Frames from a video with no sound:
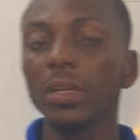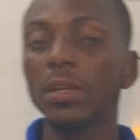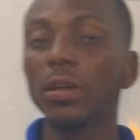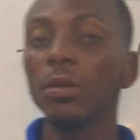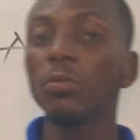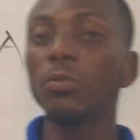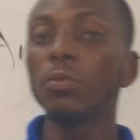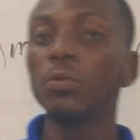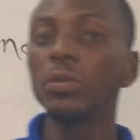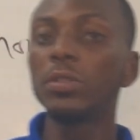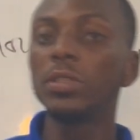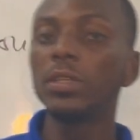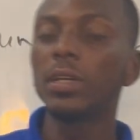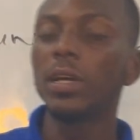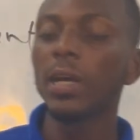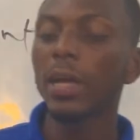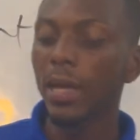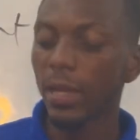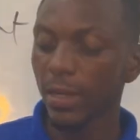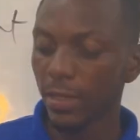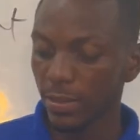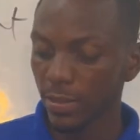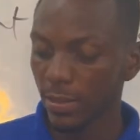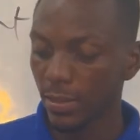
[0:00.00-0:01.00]
would
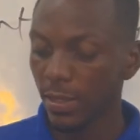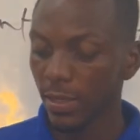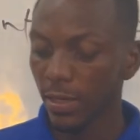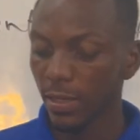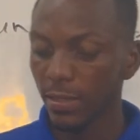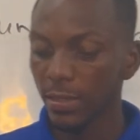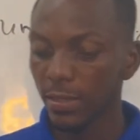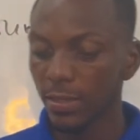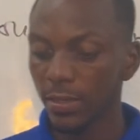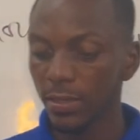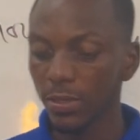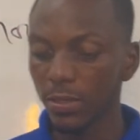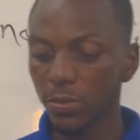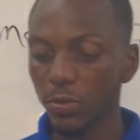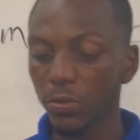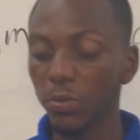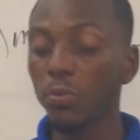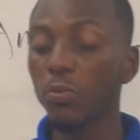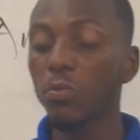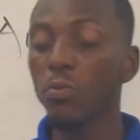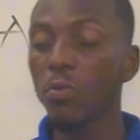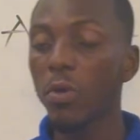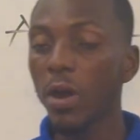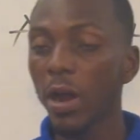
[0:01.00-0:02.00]
ask that,
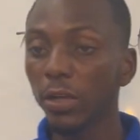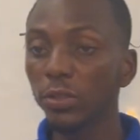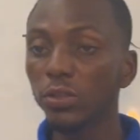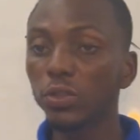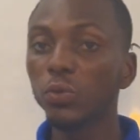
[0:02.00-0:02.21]
why